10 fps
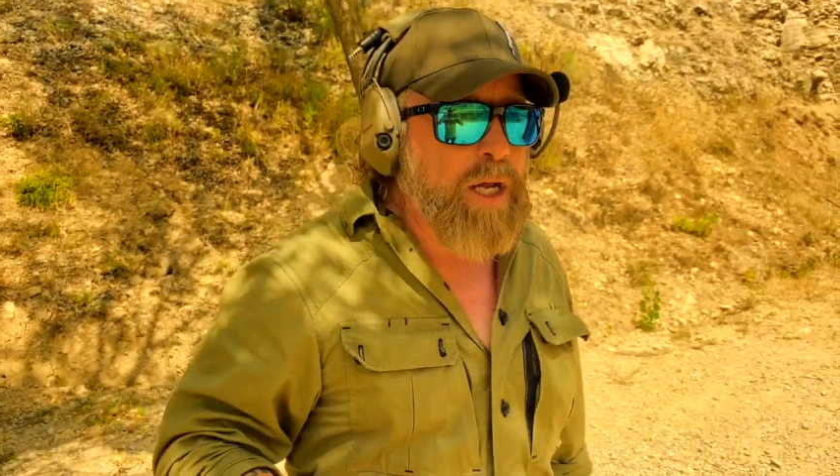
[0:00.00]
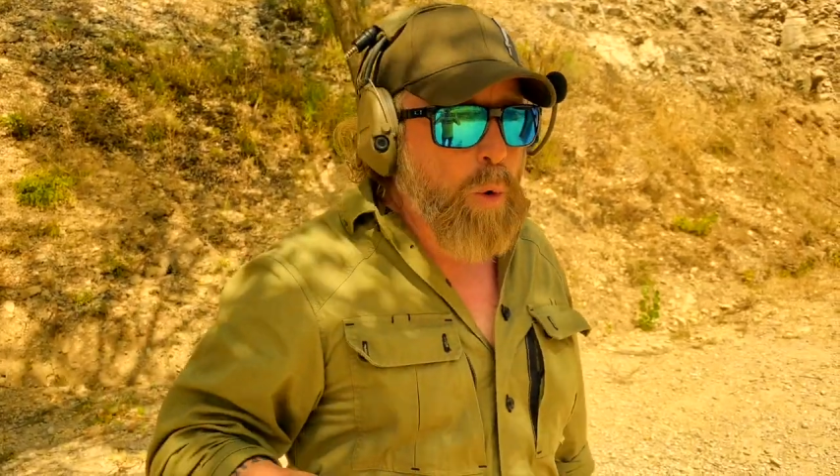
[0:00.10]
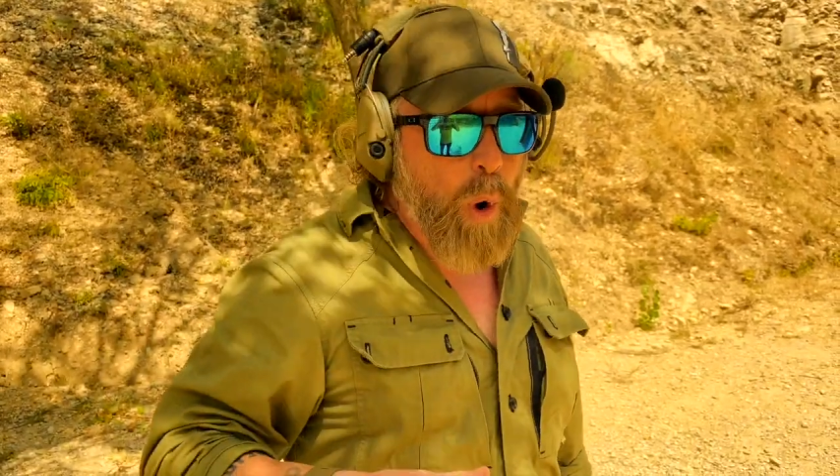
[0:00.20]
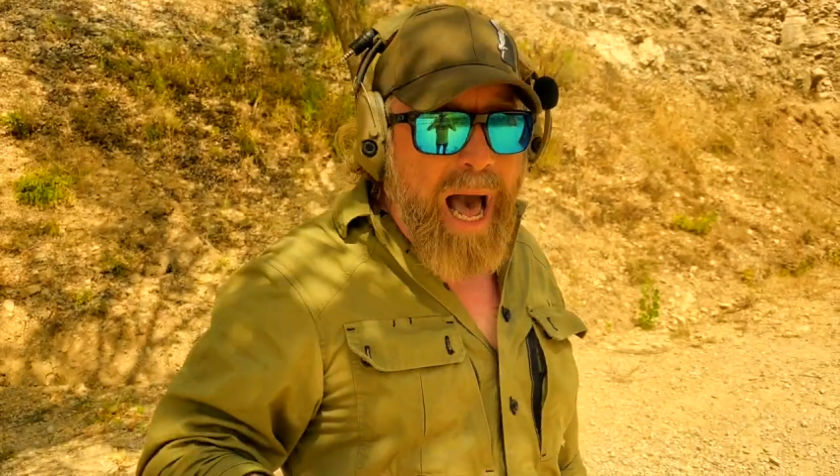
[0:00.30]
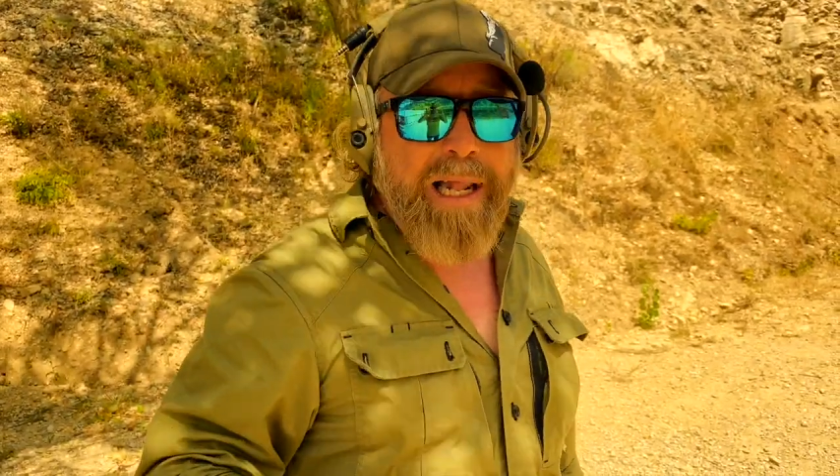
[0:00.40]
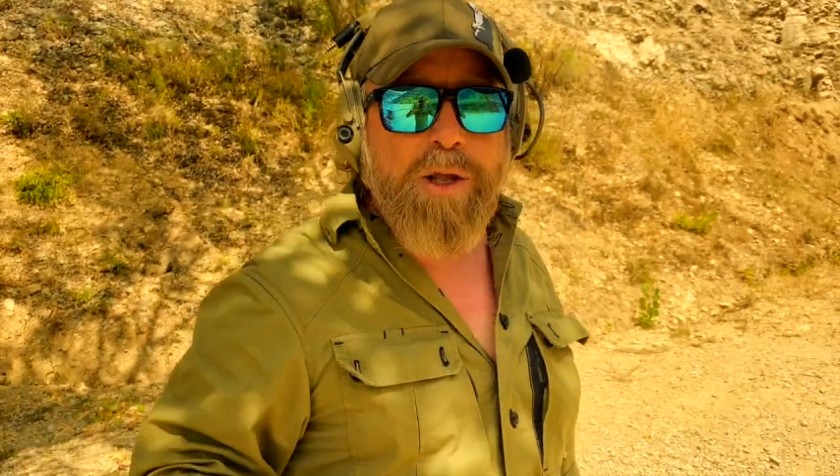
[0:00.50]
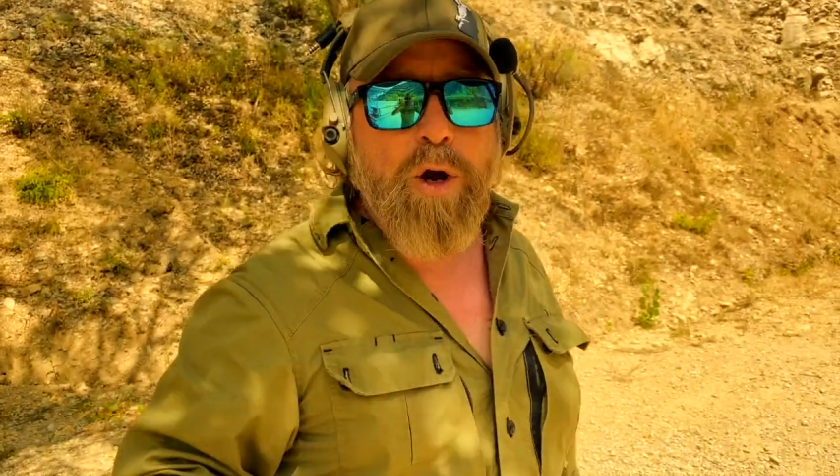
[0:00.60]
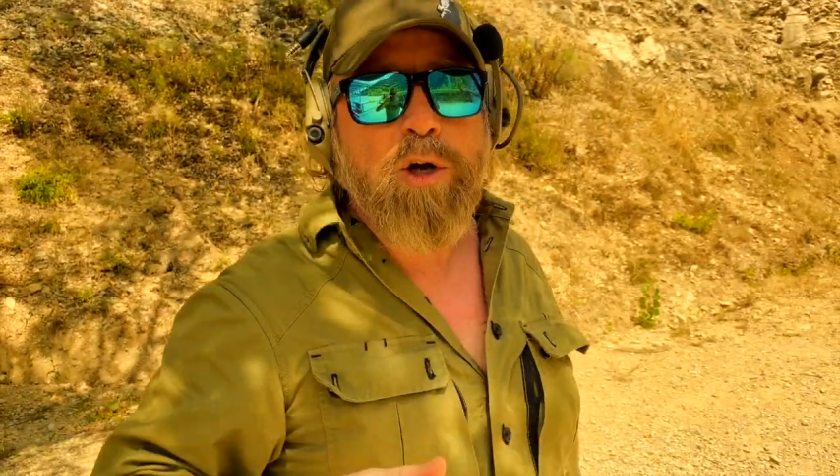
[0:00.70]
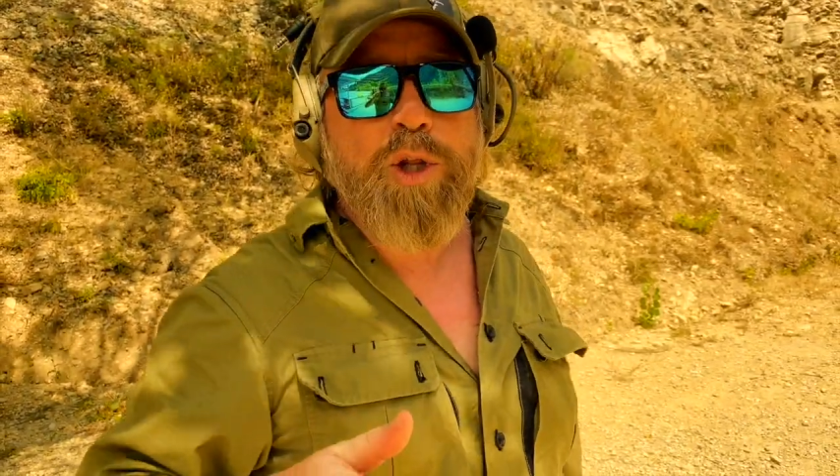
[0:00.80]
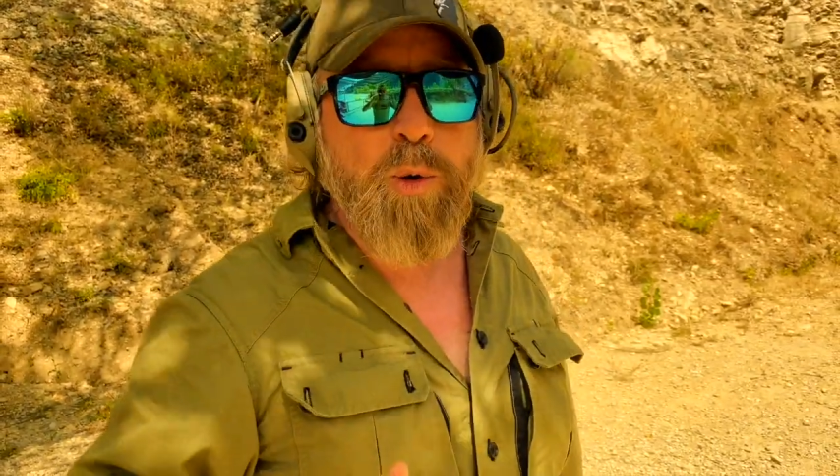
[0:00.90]
while
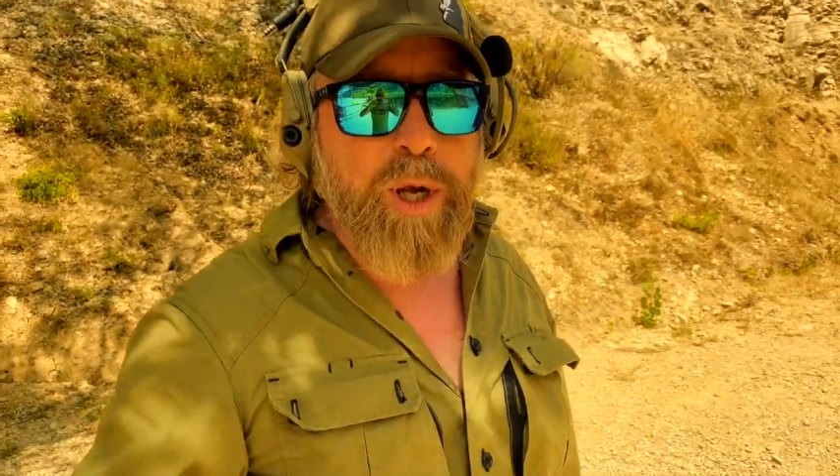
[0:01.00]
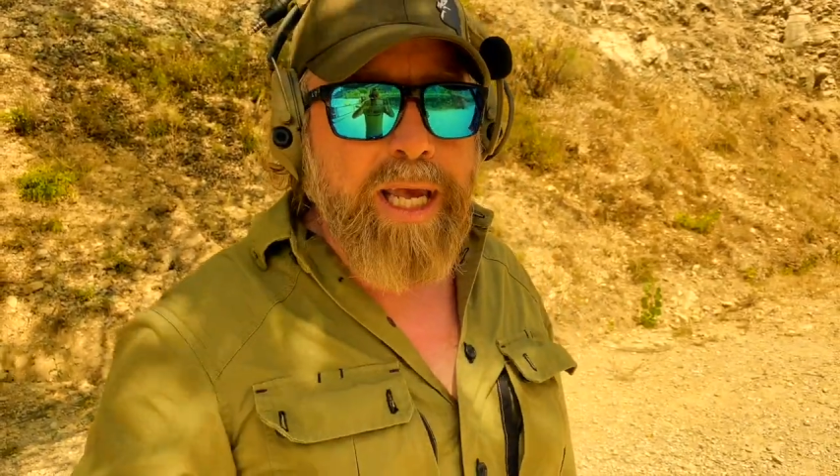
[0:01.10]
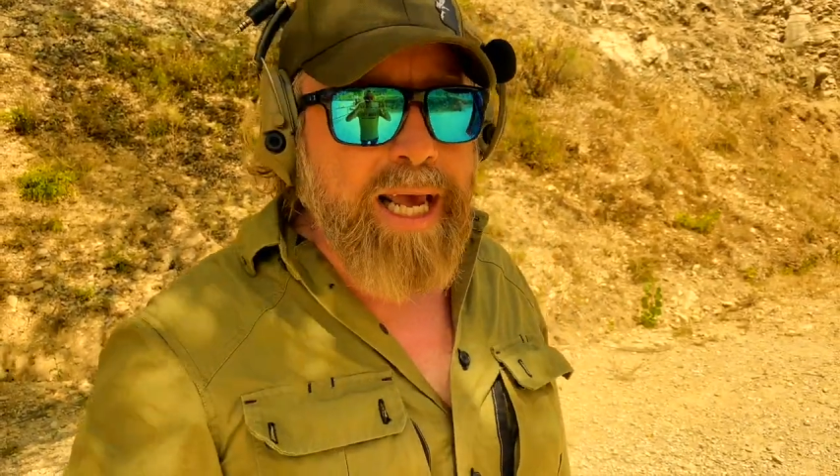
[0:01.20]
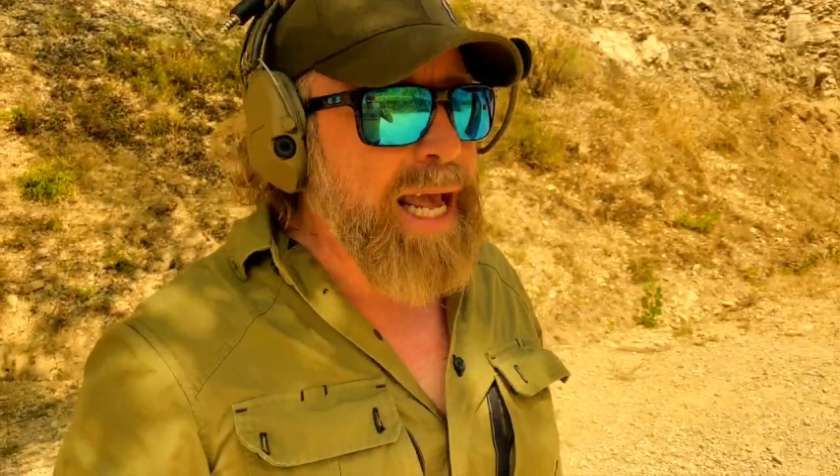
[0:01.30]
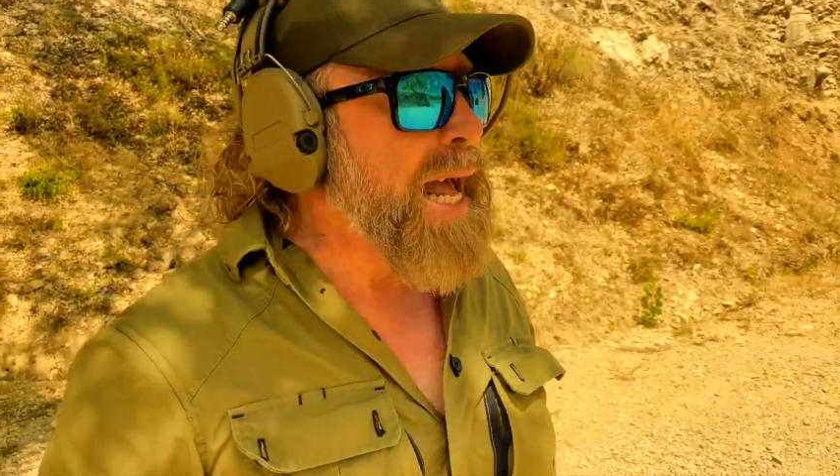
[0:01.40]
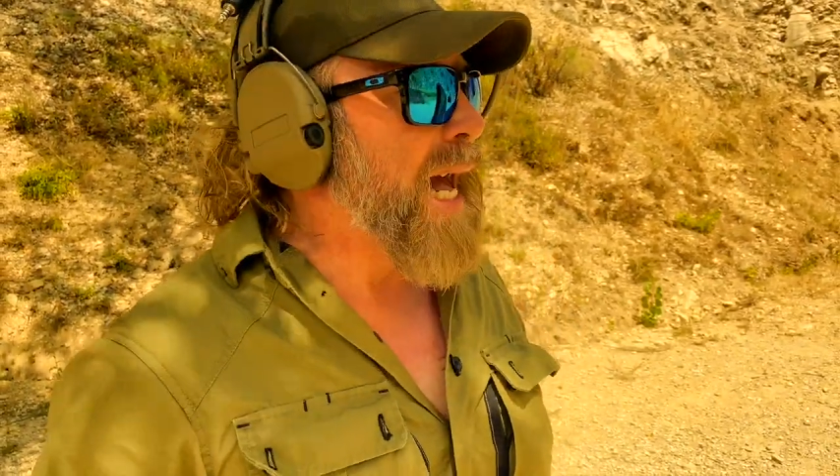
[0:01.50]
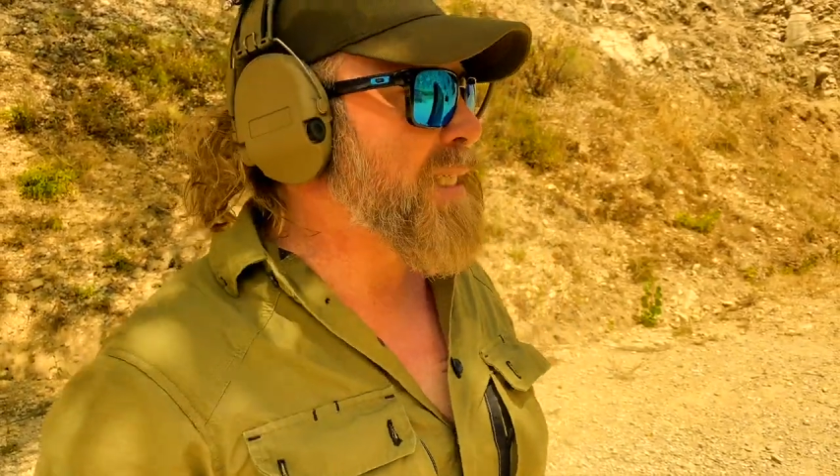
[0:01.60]
you're doing a